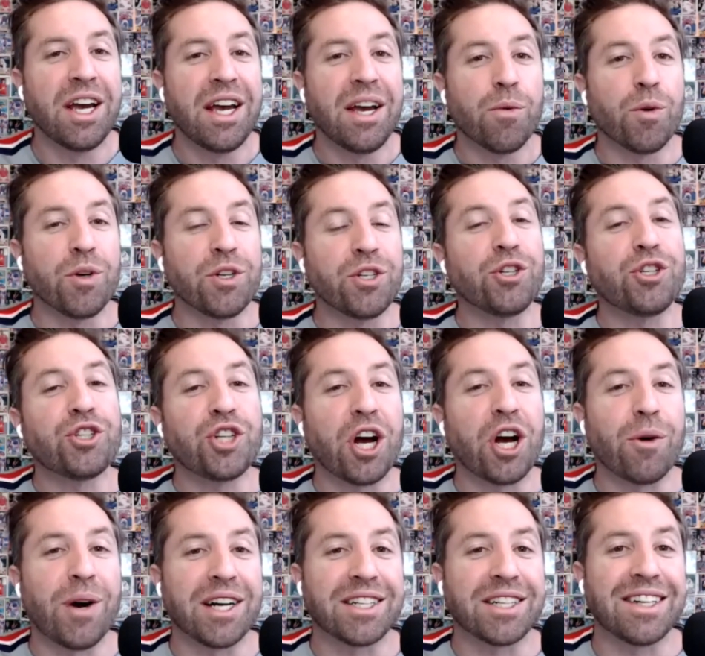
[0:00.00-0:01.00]
When you
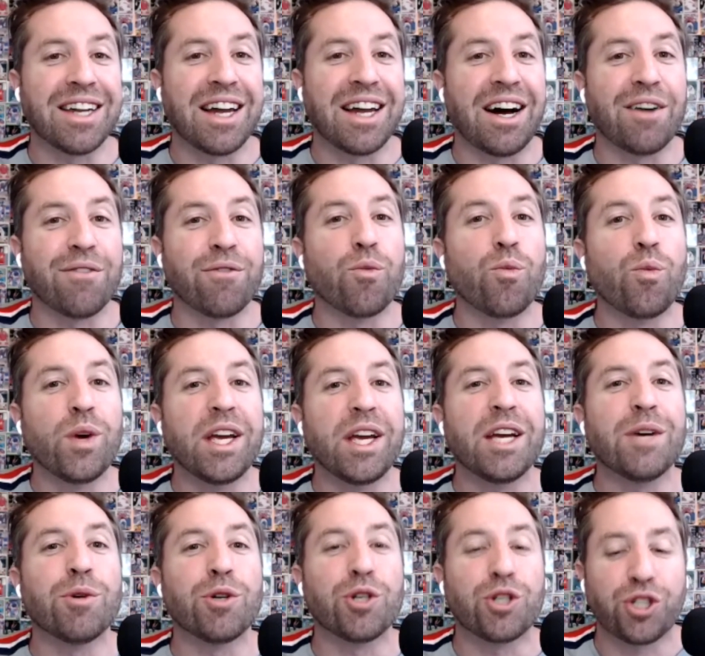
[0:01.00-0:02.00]
show us love, we
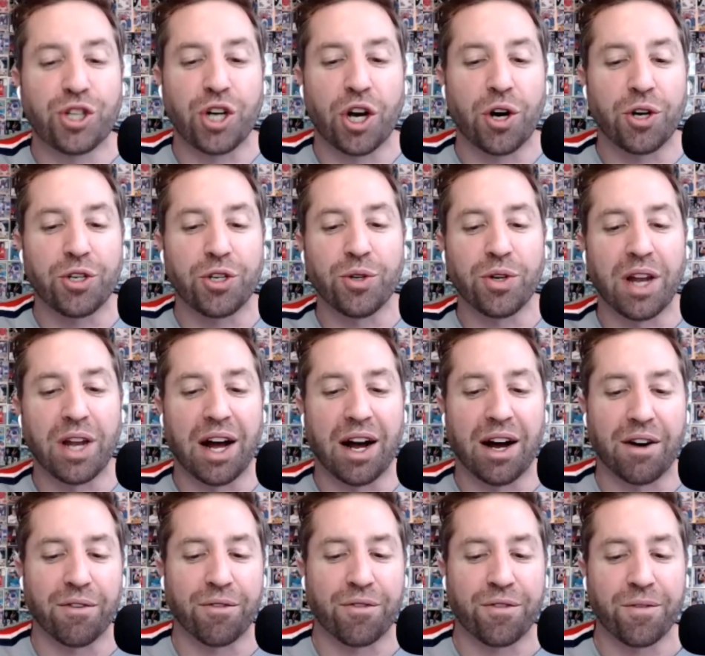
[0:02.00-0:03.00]
will show you love.